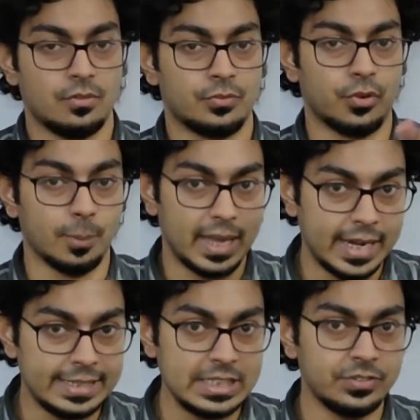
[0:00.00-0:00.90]
from
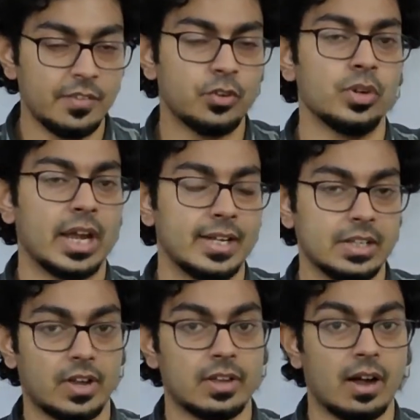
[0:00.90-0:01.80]
85 to
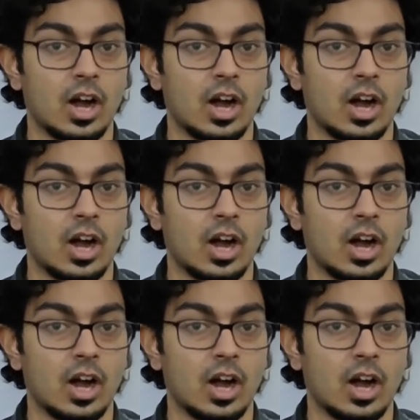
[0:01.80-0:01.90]
95,